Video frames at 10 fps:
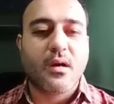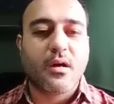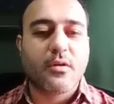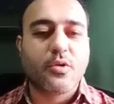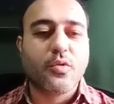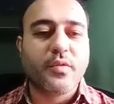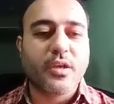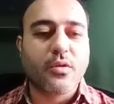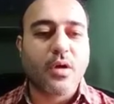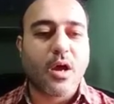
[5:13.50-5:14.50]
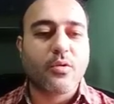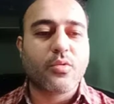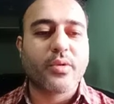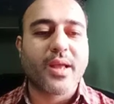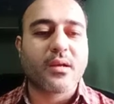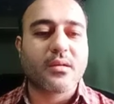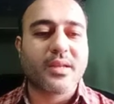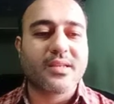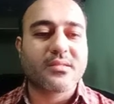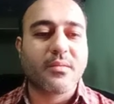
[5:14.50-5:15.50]
do we know how to
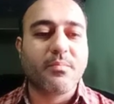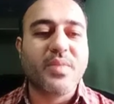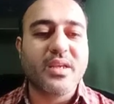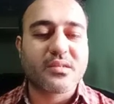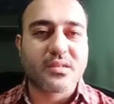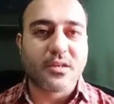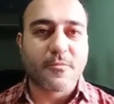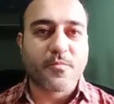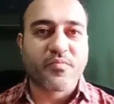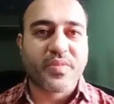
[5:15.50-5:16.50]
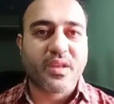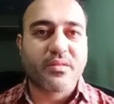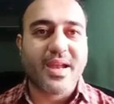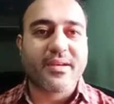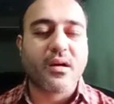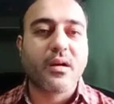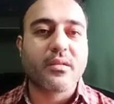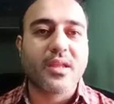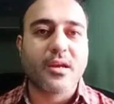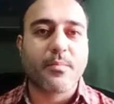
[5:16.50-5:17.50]
recognize the beast that hunt
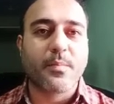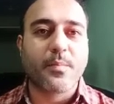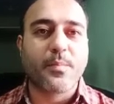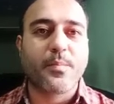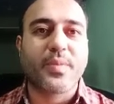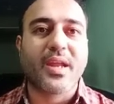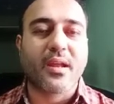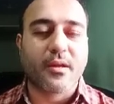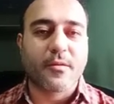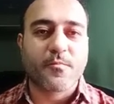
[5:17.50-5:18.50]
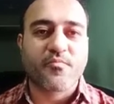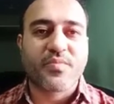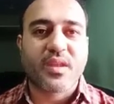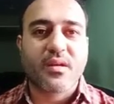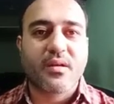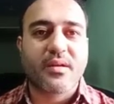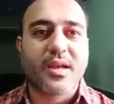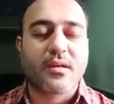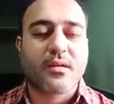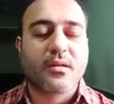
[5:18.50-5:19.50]
their prey, right?
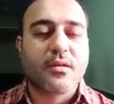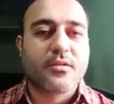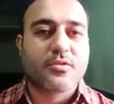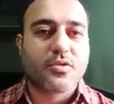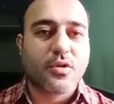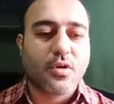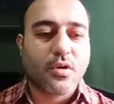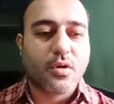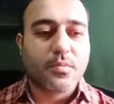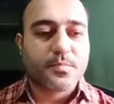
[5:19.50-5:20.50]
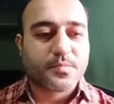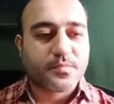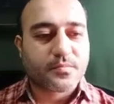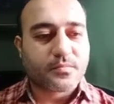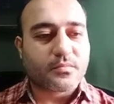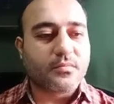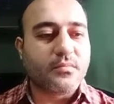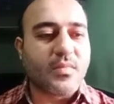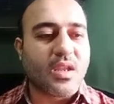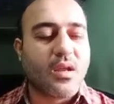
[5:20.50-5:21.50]
So
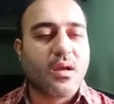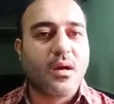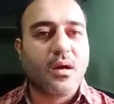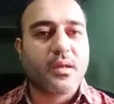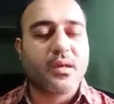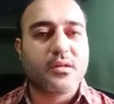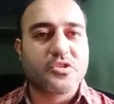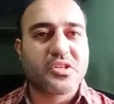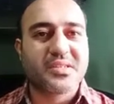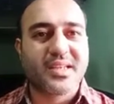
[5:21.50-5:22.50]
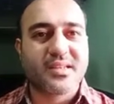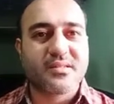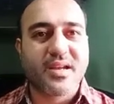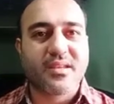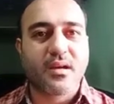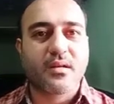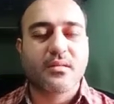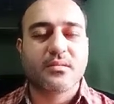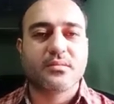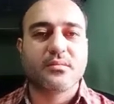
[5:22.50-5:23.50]
here she says that
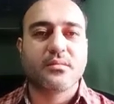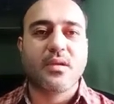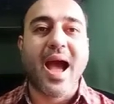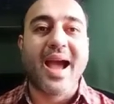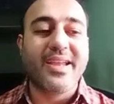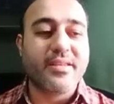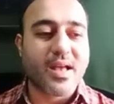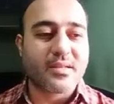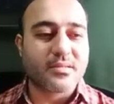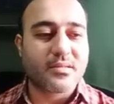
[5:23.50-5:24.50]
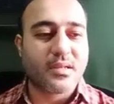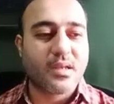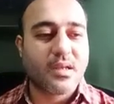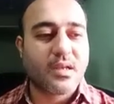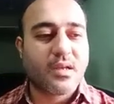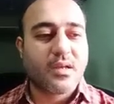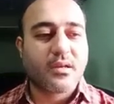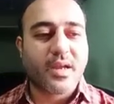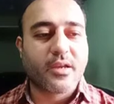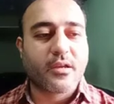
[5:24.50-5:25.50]
hyenas,
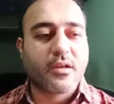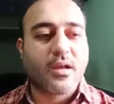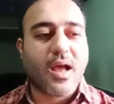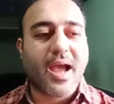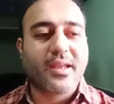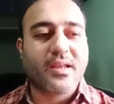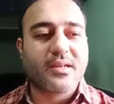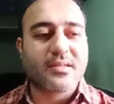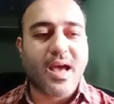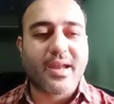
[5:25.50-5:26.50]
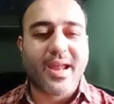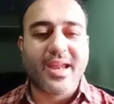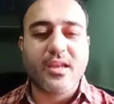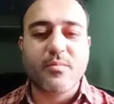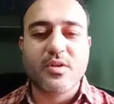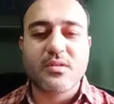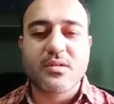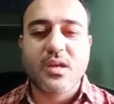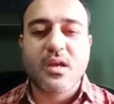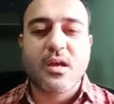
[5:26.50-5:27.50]
right? Hyenas are animals
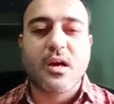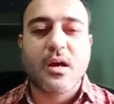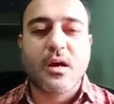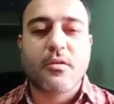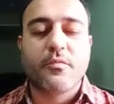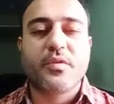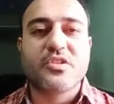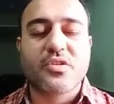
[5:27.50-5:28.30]
which